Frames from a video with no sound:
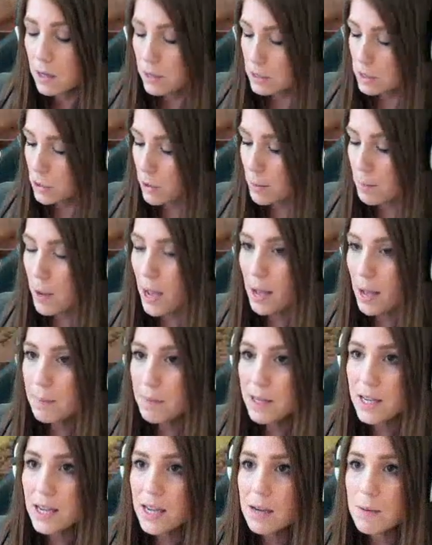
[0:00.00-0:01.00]
So I popped
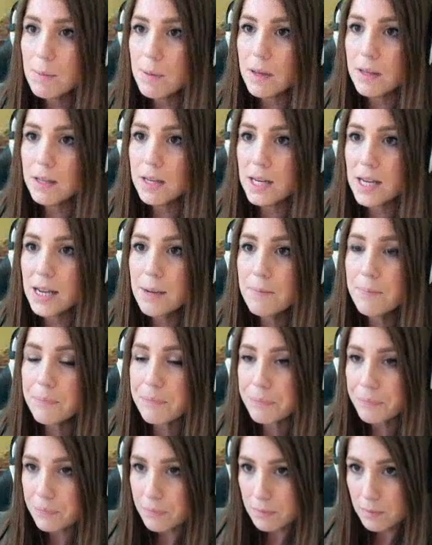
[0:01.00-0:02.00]
the king ability
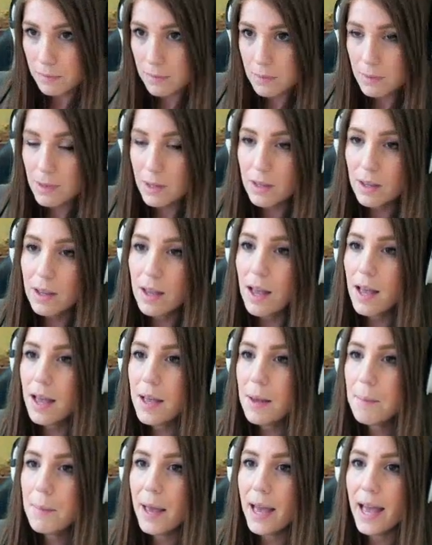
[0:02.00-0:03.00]

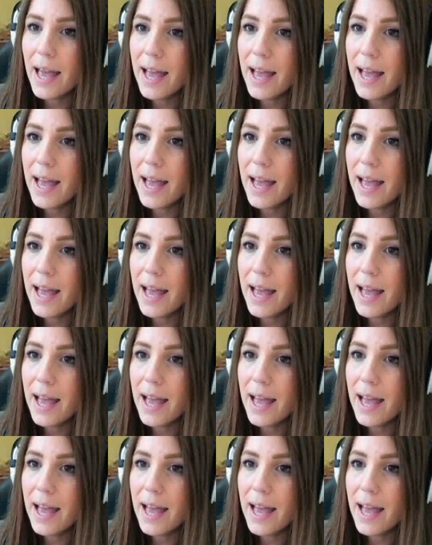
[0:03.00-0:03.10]
um,